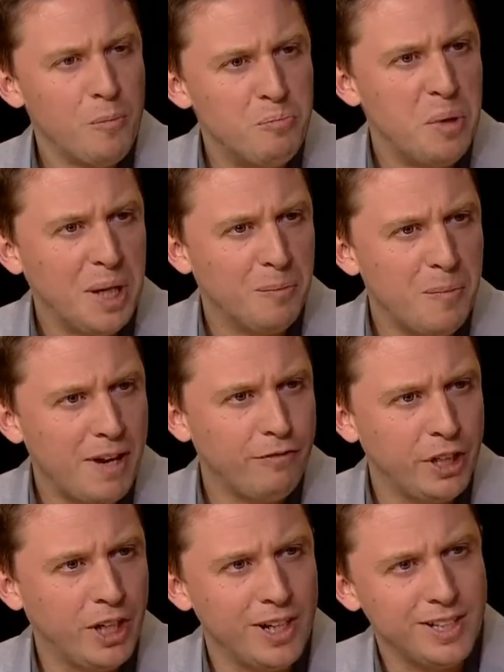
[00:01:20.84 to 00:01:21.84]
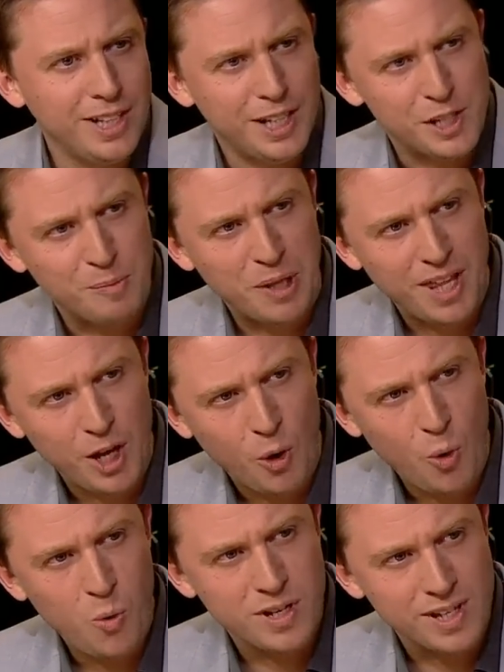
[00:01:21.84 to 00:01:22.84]
big maverick ideas, but they
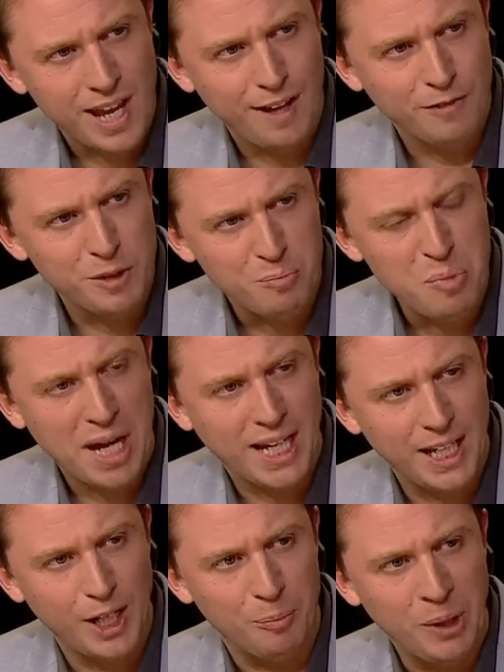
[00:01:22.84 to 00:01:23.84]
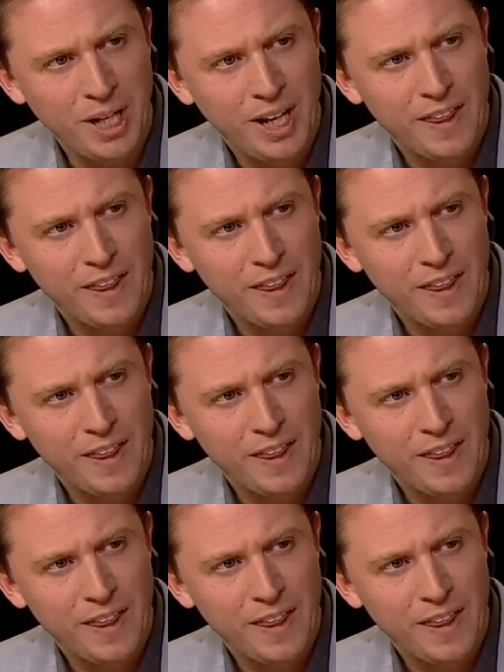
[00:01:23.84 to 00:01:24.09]
always have to back it up.